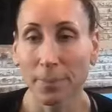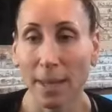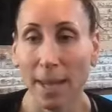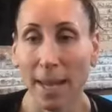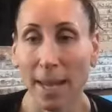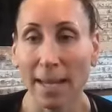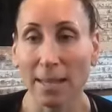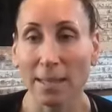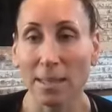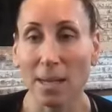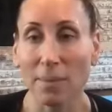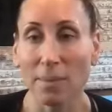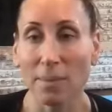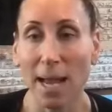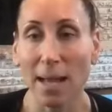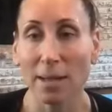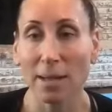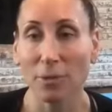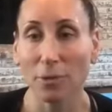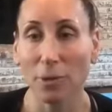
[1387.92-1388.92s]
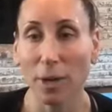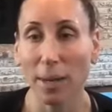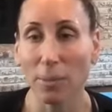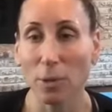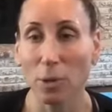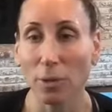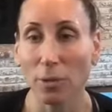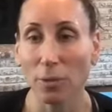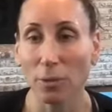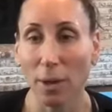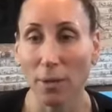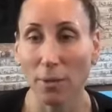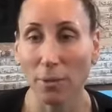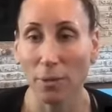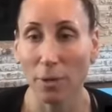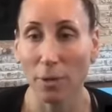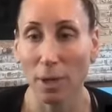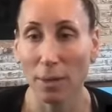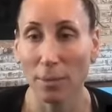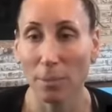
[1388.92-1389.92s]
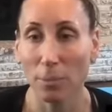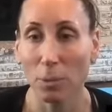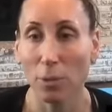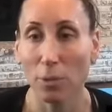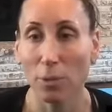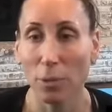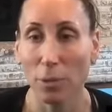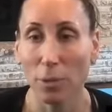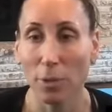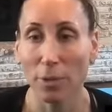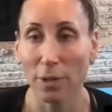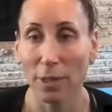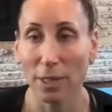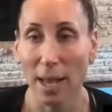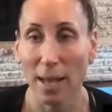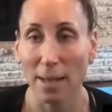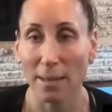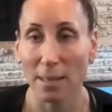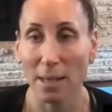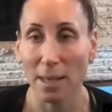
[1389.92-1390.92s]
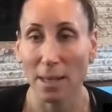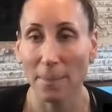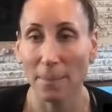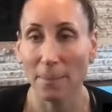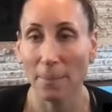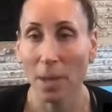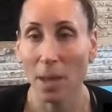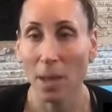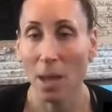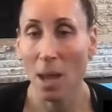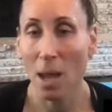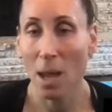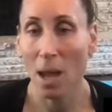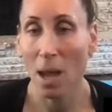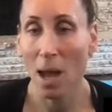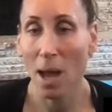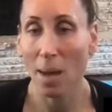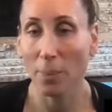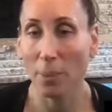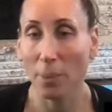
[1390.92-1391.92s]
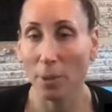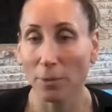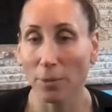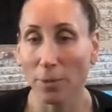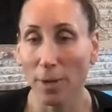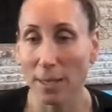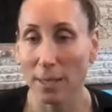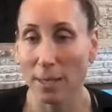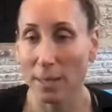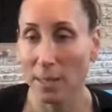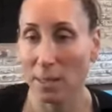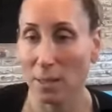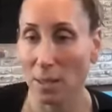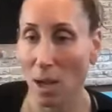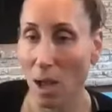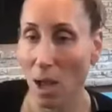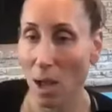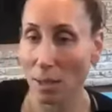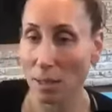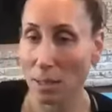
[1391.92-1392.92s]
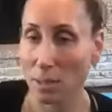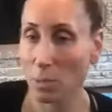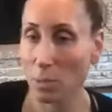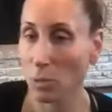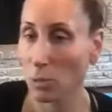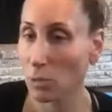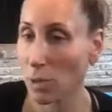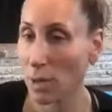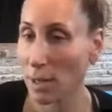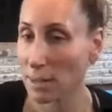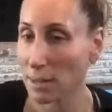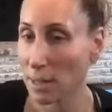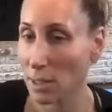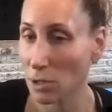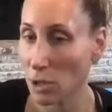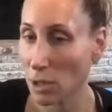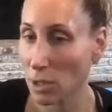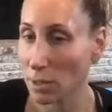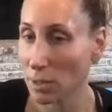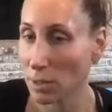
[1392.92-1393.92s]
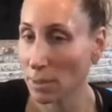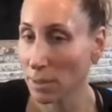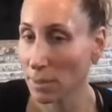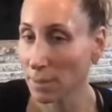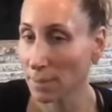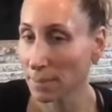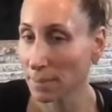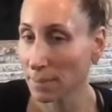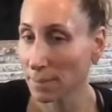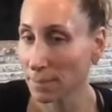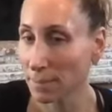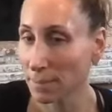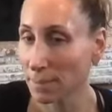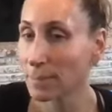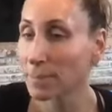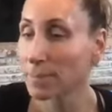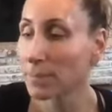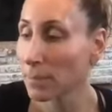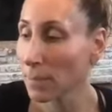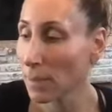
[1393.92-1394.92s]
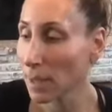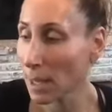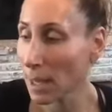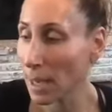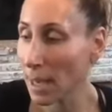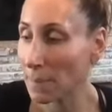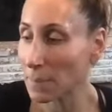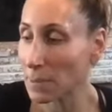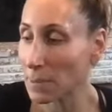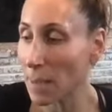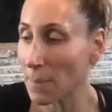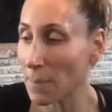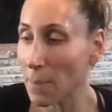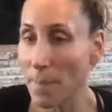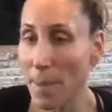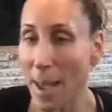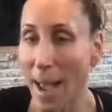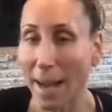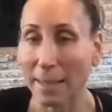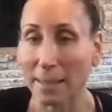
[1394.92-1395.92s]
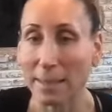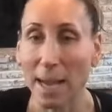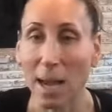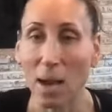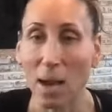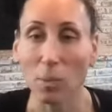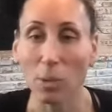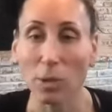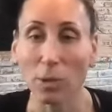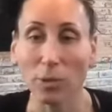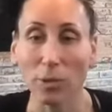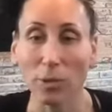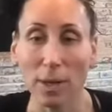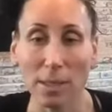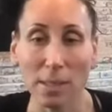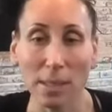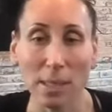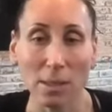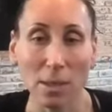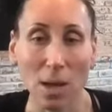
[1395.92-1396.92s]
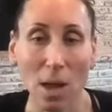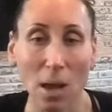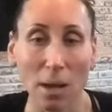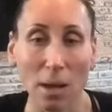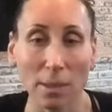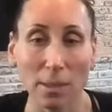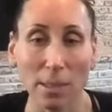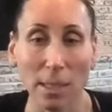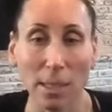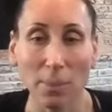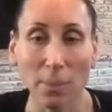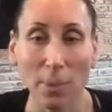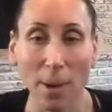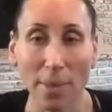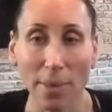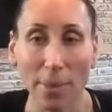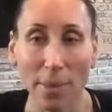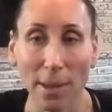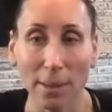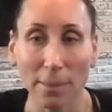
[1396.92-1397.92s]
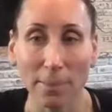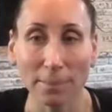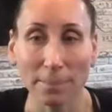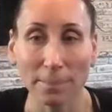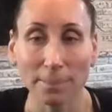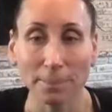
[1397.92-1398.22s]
Hands come down to frame your front foot. Move through a vinyasa. Upward facing dog, smooth transition. Hips up and back, downward facing dog. Deep breath in.